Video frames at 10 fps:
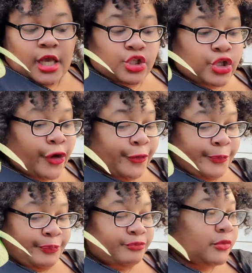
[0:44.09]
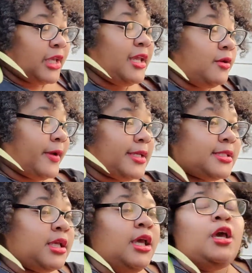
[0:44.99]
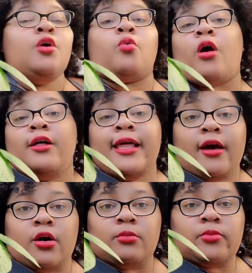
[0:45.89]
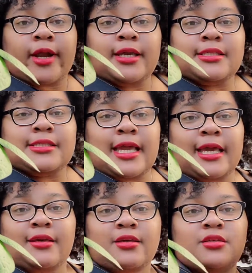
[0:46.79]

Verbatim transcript: So anyways, we're all at home, right? It's